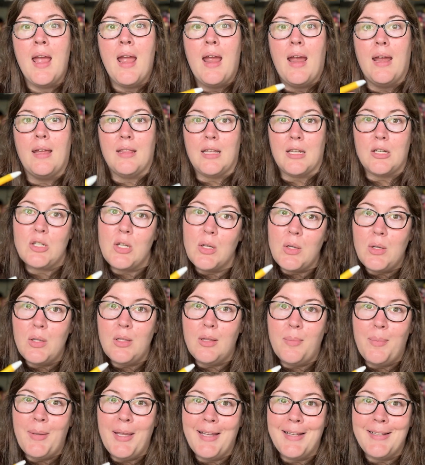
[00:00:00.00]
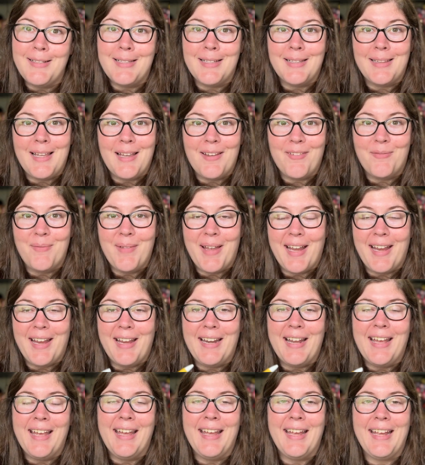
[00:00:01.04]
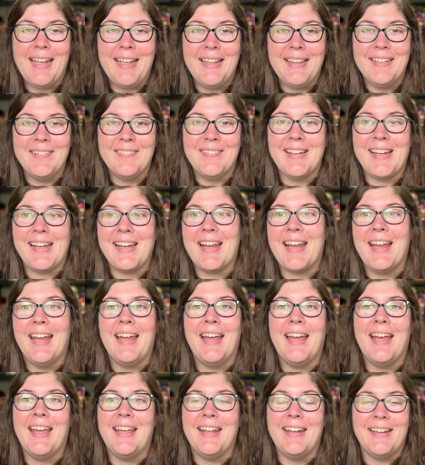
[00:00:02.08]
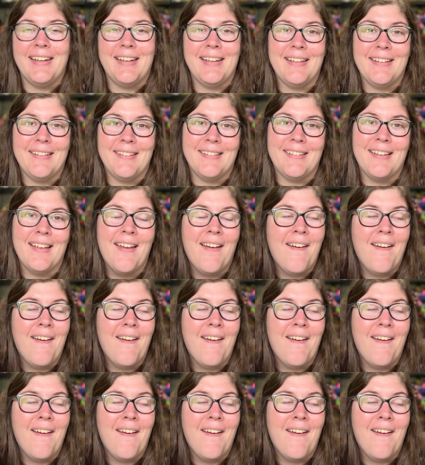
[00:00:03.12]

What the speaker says: and they show you the pigs that they've made in the week, and it is